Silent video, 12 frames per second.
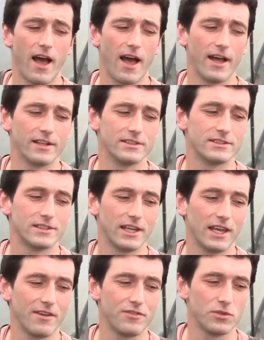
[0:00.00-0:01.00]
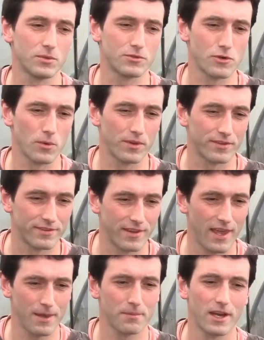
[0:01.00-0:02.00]
and if you grow the
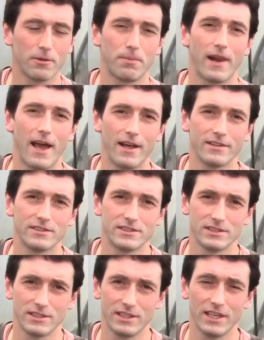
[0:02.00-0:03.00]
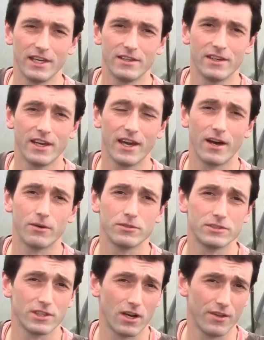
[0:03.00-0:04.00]
same kind of plant year in year
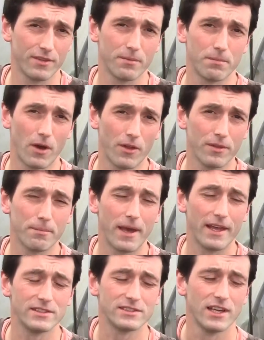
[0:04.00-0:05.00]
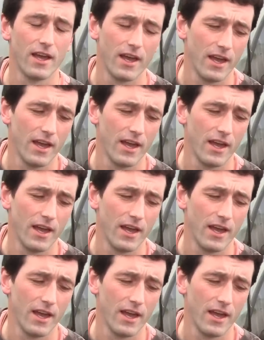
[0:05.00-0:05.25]
out on the beds,